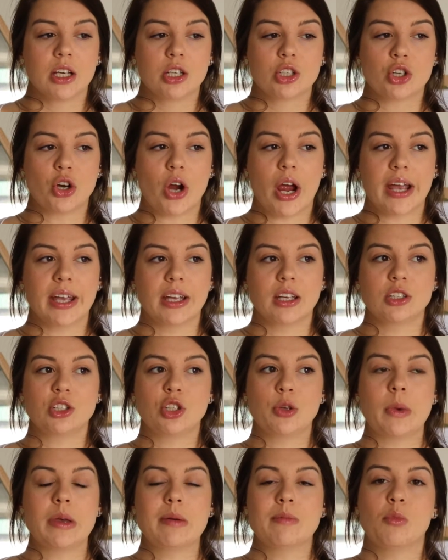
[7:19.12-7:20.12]
trying
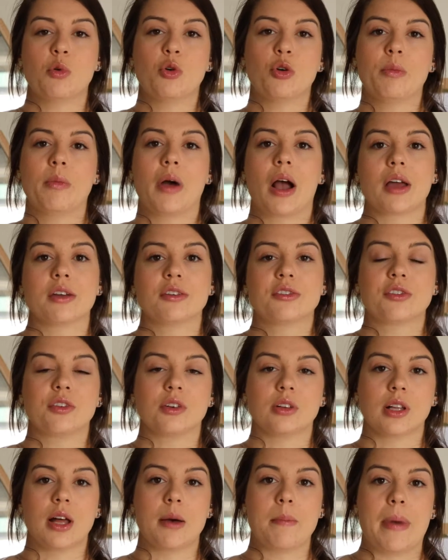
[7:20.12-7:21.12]
to be more
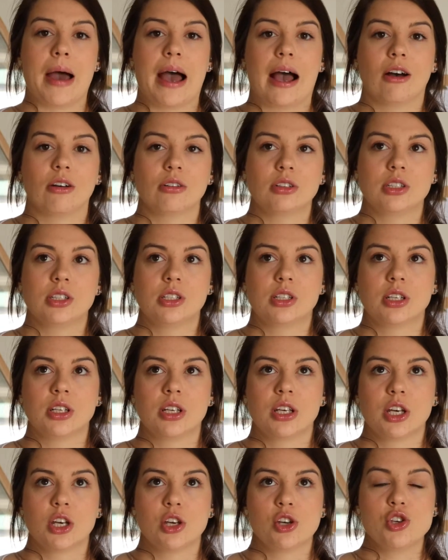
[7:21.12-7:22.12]
mindful about
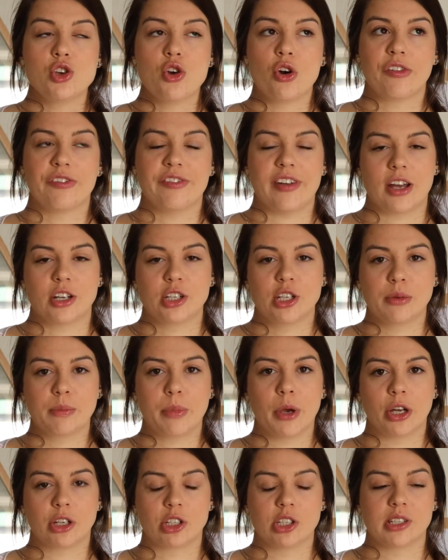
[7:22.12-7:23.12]
your fashion
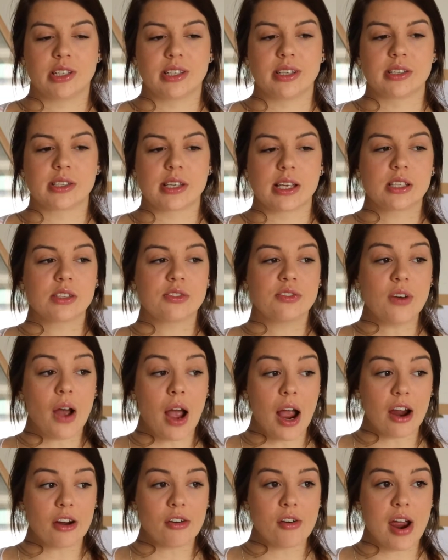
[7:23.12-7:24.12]
purchases as
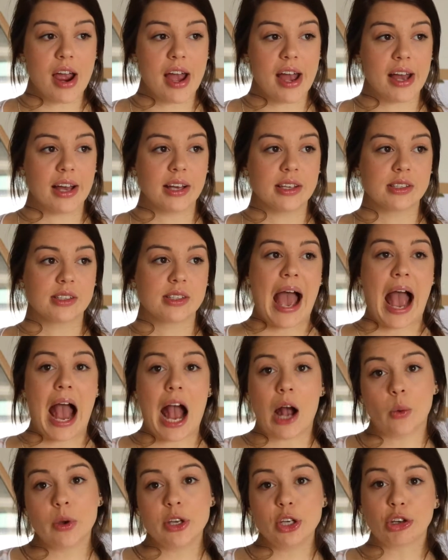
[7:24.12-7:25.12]
far as
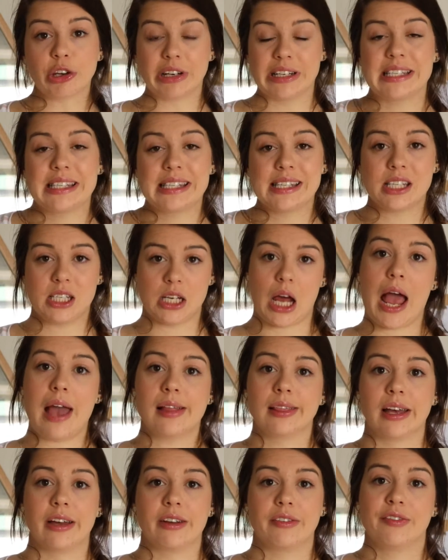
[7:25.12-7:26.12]
how are you going to
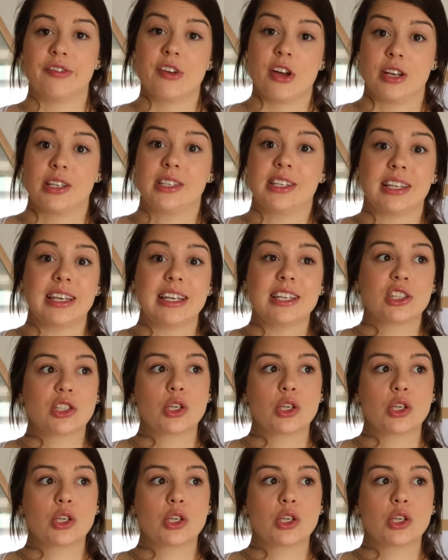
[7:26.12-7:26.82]
style it firstly.